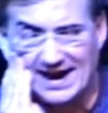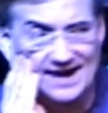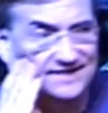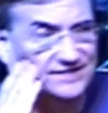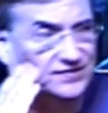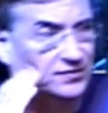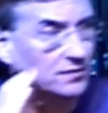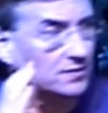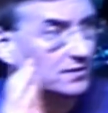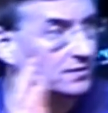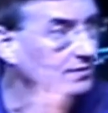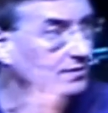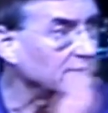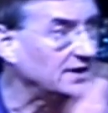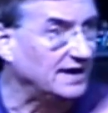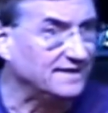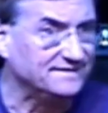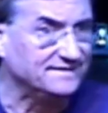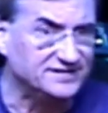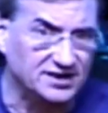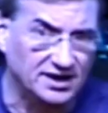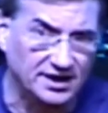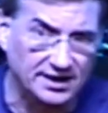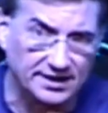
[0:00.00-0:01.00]
after
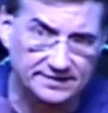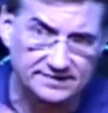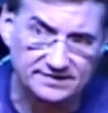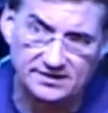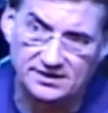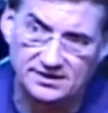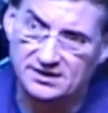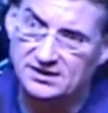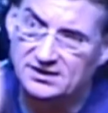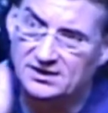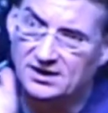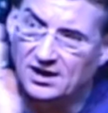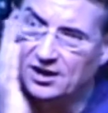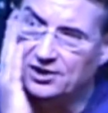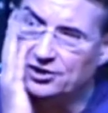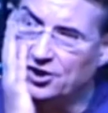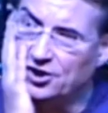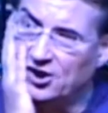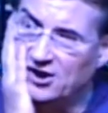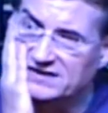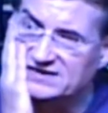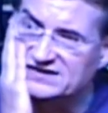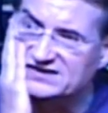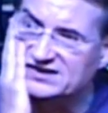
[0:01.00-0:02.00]
I've done a
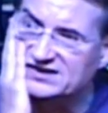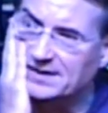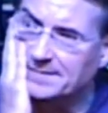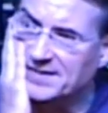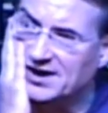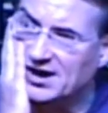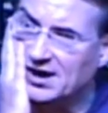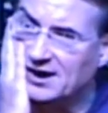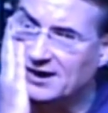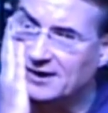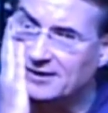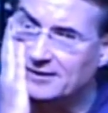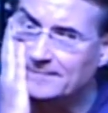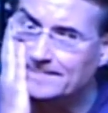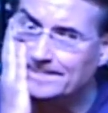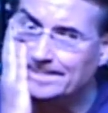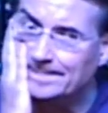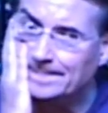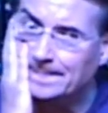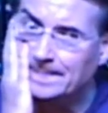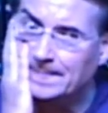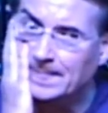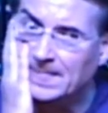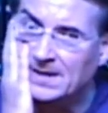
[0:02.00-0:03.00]
long seminar
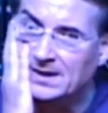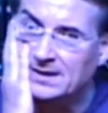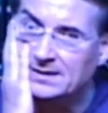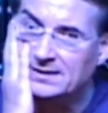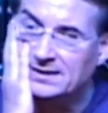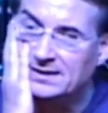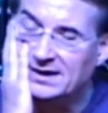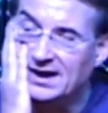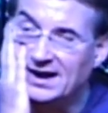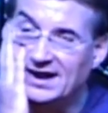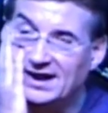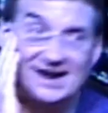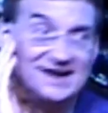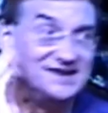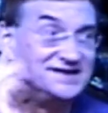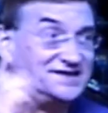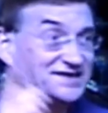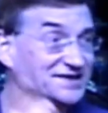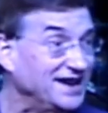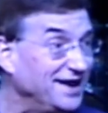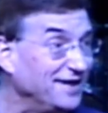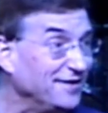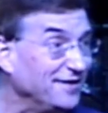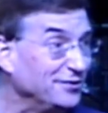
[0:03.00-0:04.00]
and I
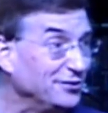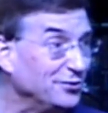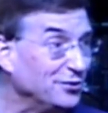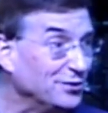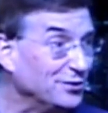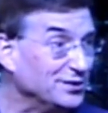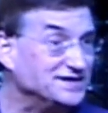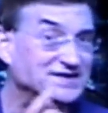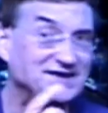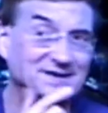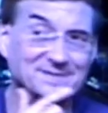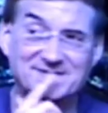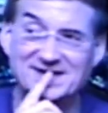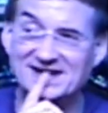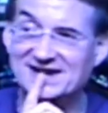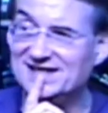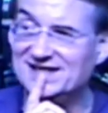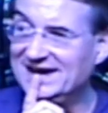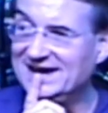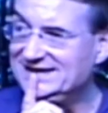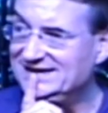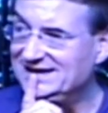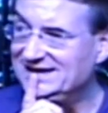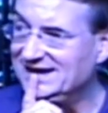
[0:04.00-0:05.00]
say to the Lord something
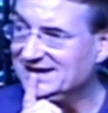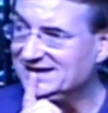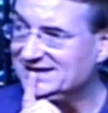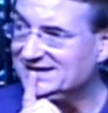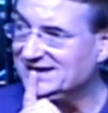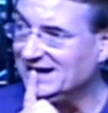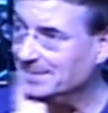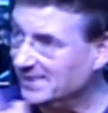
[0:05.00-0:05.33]
like this.